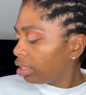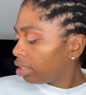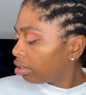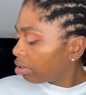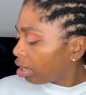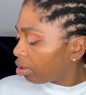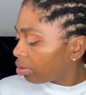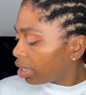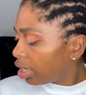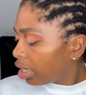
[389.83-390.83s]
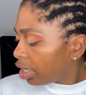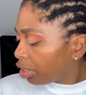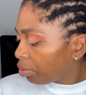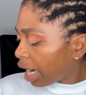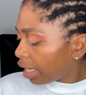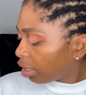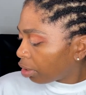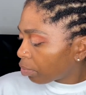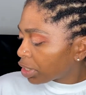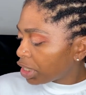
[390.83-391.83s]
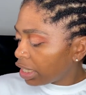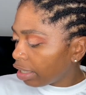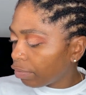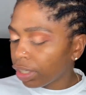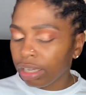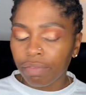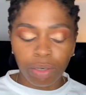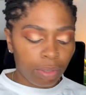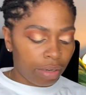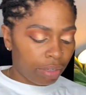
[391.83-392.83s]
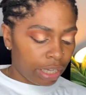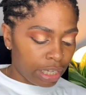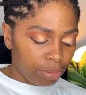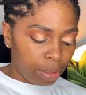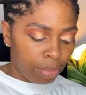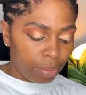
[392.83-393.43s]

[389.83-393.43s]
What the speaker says: you know, you kind of learn what she did for a living or whatever the case may be.